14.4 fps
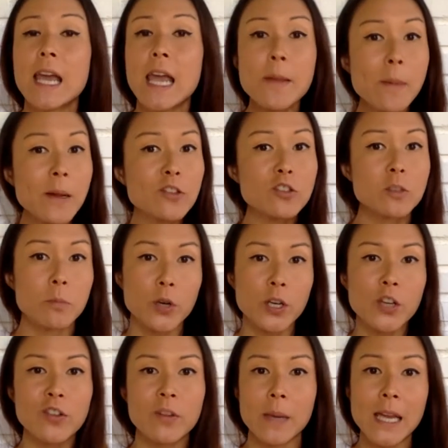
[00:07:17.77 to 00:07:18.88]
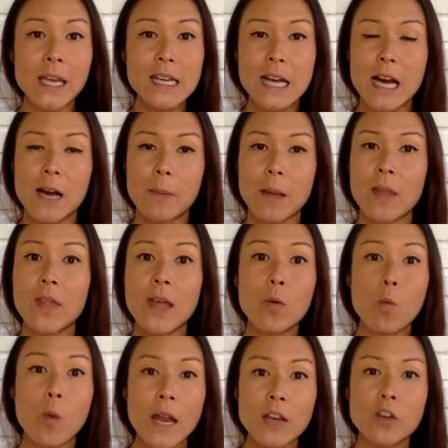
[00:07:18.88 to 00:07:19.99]
it might start to bring you some income, and then
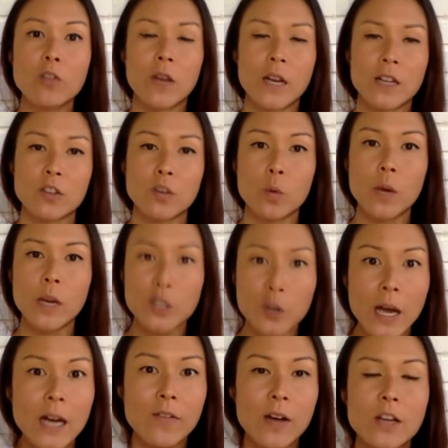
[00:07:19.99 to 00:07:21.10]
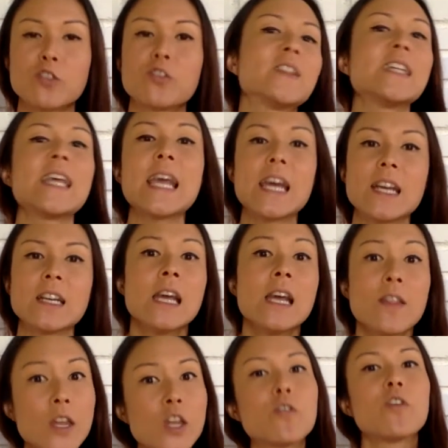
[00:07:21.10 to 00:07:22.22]
when you're ready to quit, you kind of understand
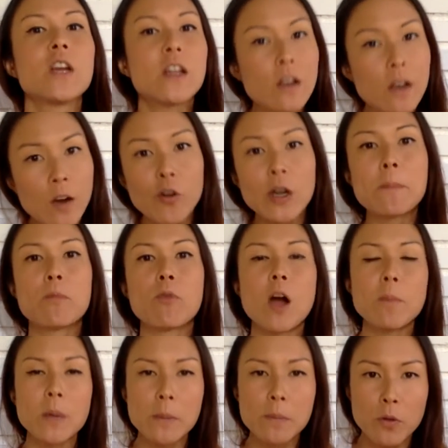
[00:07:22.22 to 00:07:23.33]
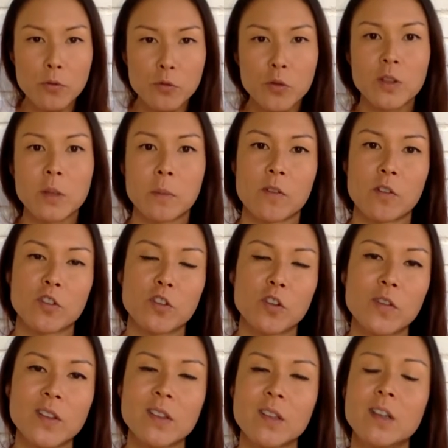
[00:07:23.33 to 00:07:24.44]
that you've already, already brought people through some of your
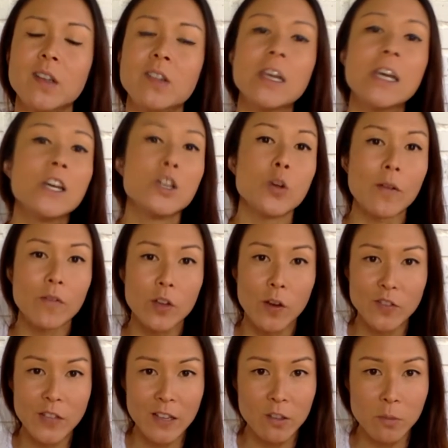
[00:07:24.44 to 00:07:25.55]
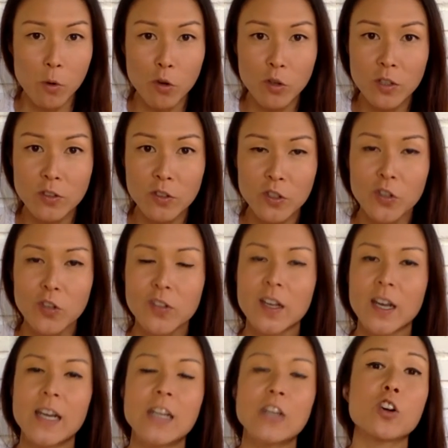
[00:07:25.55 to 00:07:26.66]
services, you have, you have testimonials on your
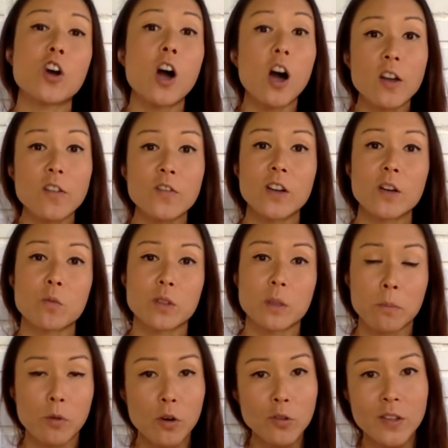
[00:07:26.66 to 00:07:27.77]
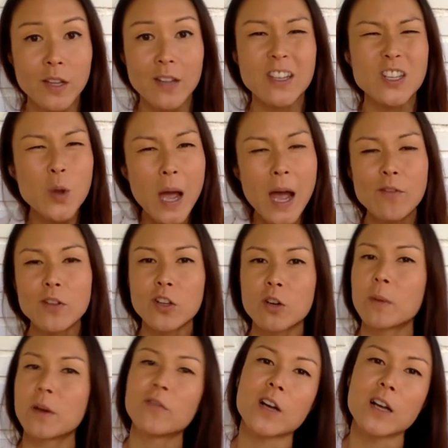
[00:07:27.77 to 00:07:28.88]
site, and you're confident with the process, and you have a
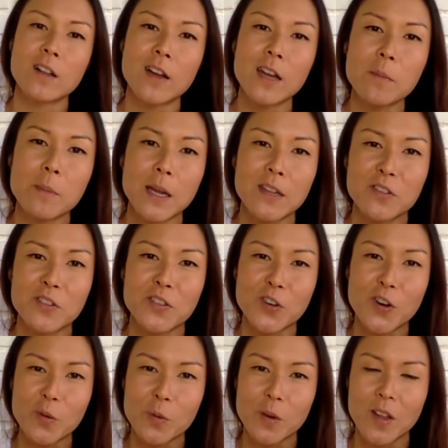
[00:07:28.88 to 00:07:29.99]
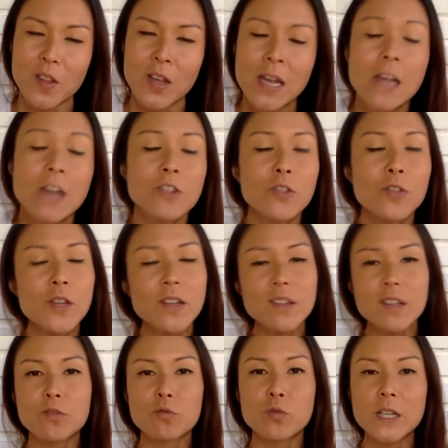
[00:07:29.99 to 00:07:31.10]
little bit of a client base to start with. So this
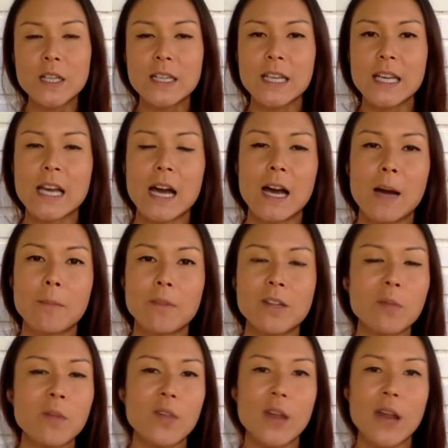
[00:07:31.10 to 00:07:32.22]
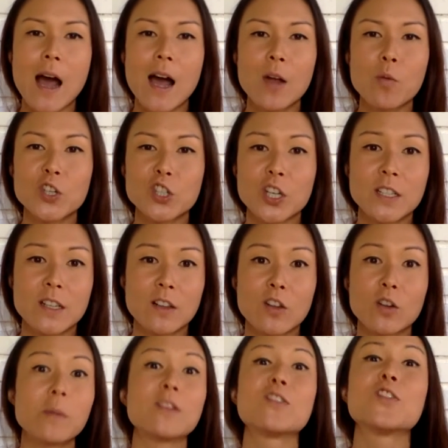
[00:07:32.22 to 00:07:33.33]
is really um, something that I wish I did a
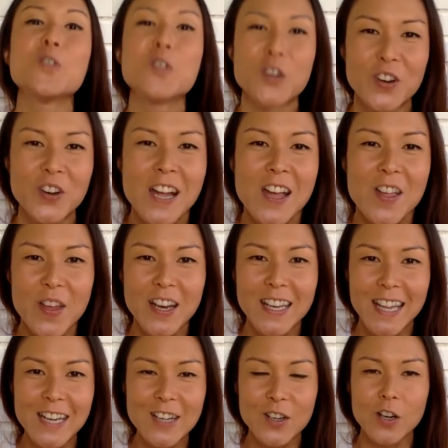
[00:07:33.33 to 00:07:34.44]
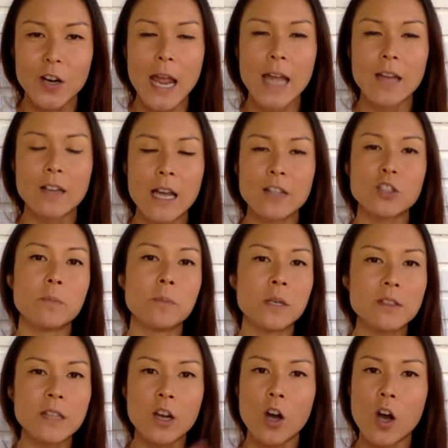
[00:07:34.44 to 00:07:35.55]
little bit sooner than later, and, and to
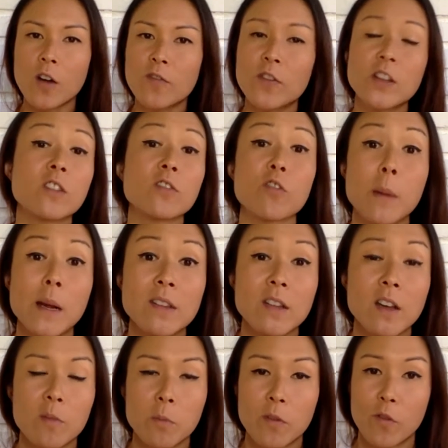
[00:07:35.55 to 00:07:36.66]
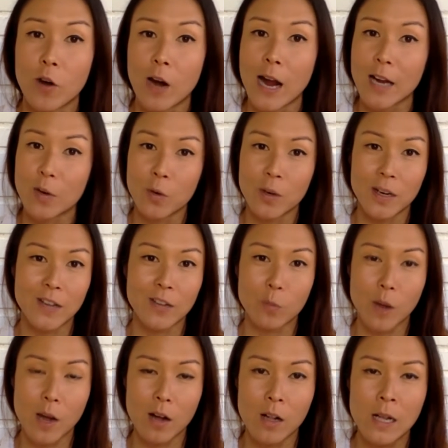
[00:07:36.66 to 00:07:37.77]
build that confidence for myself before I quit as
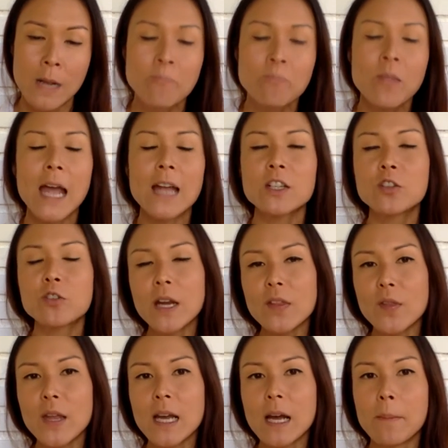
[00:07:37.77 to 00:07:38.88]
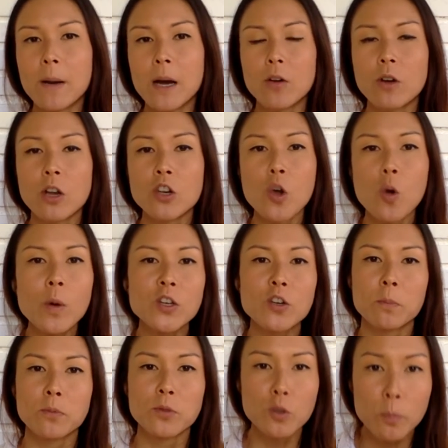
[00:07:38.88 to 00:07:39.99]
well. And the great thing about knowing
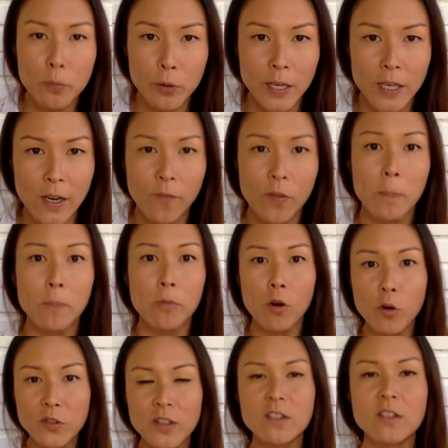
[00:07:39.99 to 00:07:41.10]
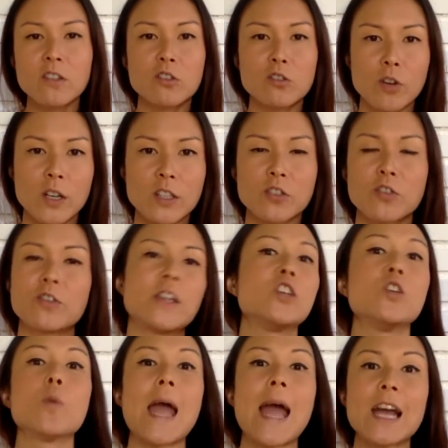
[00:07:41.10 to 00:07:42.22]
your blueprint of the process and structures that
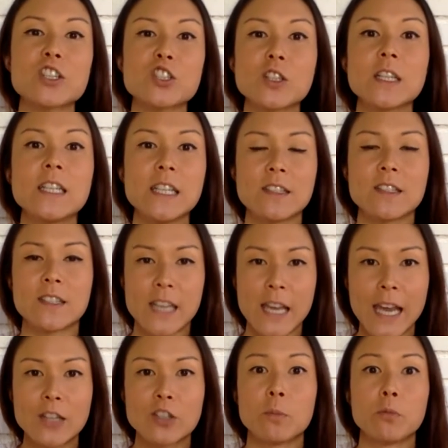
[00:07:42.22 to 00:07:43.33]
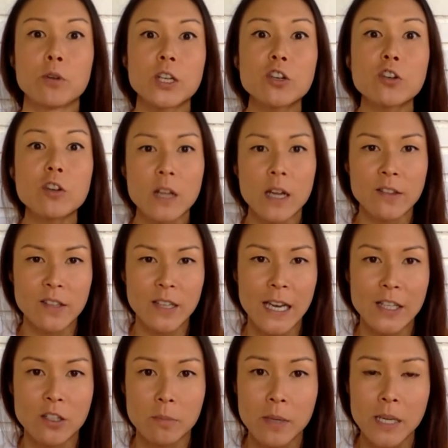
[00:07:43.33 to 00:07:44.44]
you actually need to take to bring your clients to
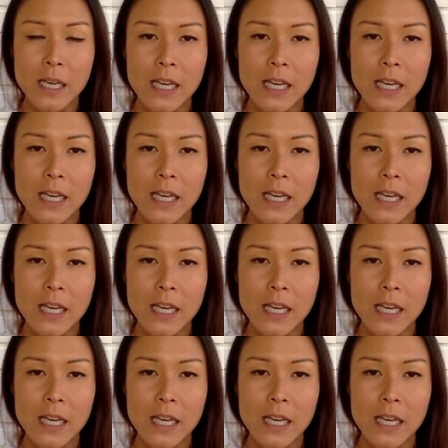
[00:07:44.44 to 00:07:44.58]
A to B